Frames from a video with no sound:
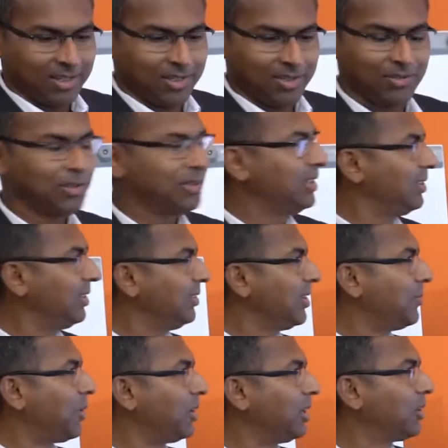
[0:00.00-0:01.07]
So this is
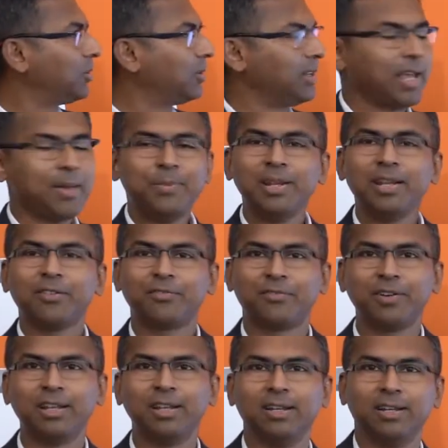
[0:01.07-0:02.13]
the molecule
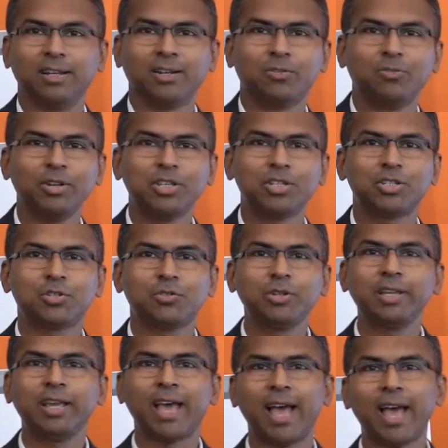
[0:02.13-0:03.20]
epinephrine, which
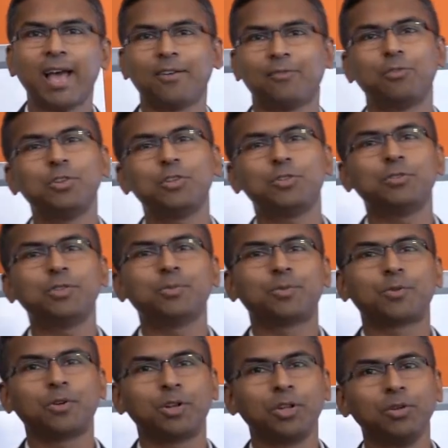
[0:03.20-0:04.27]
we
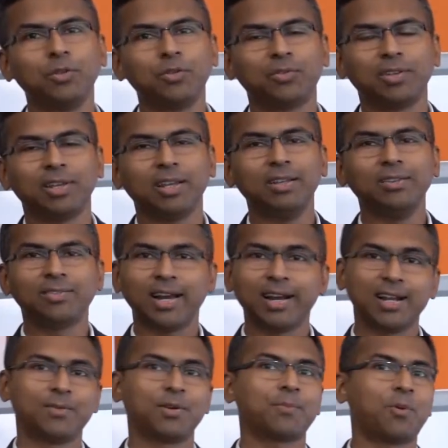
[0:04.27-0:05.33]
produce
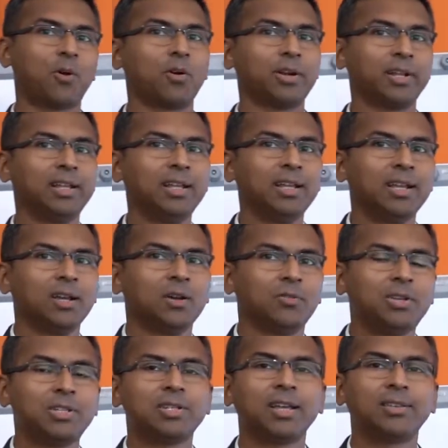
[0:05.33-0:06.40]
inside our body,
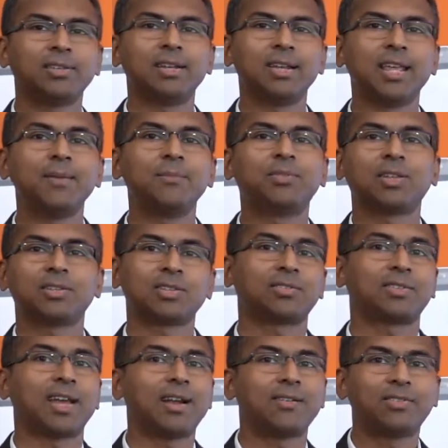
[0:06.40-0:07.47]
which has a name such
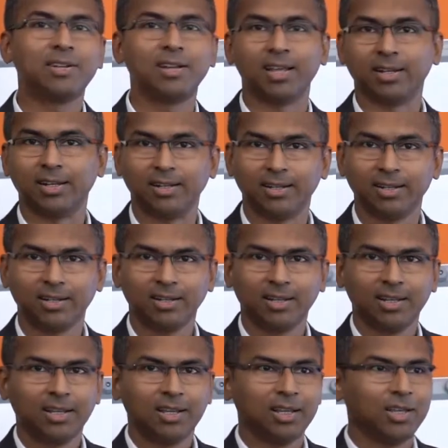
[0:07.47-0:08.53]
as adrenaline.
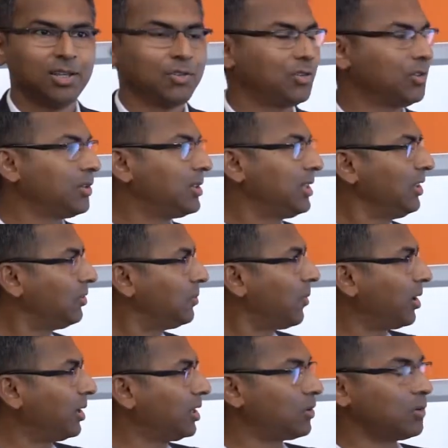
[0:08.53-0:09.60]
So this
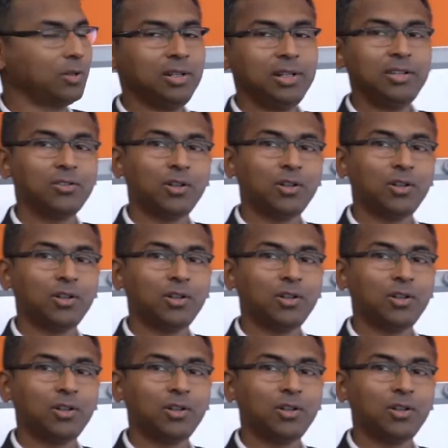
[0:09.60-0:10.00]
molecule is